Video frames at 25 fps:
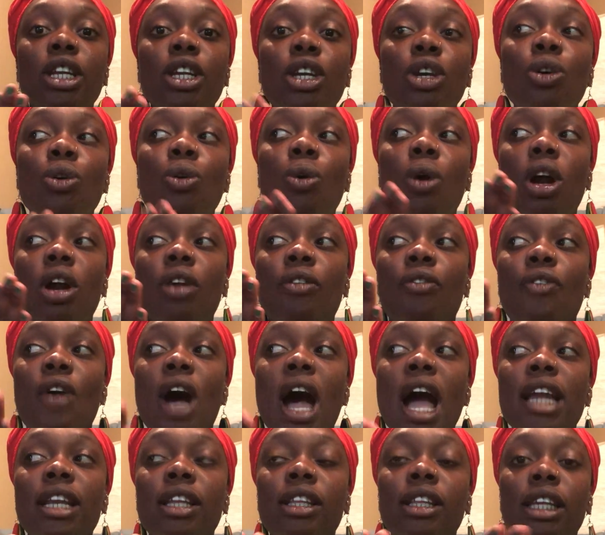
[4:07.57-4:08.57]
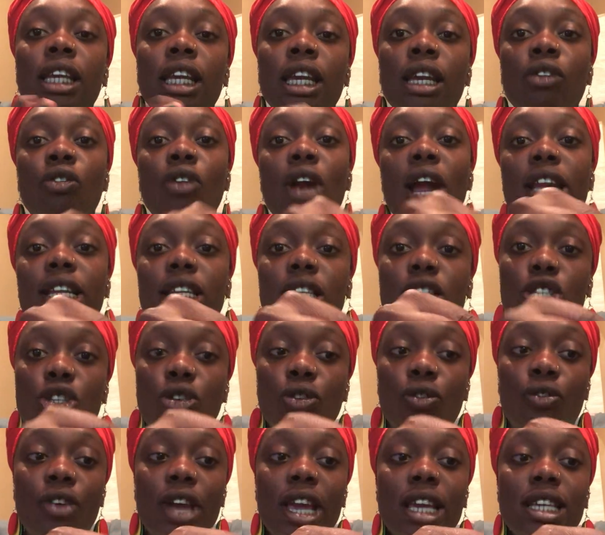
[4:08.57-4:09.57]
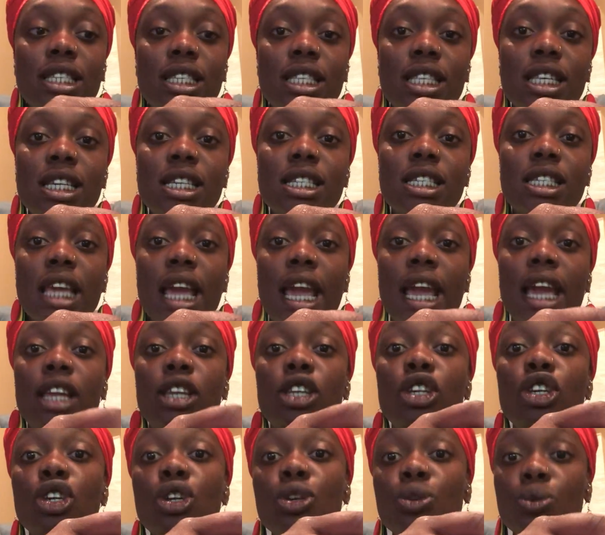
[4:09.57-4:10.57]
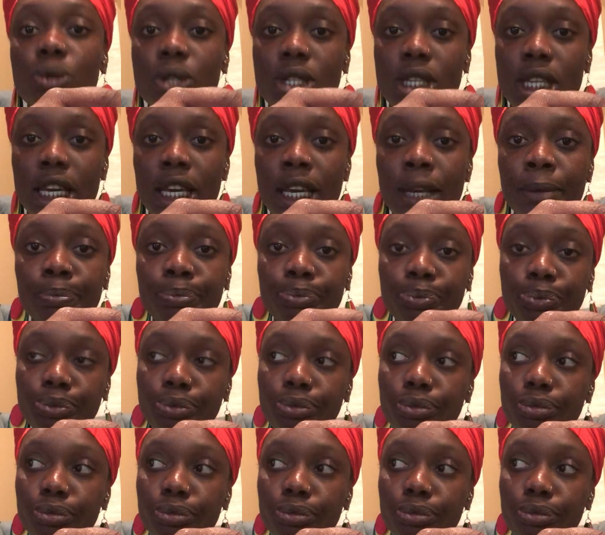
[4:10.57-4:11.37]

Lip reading: You are finally ready to face this and use it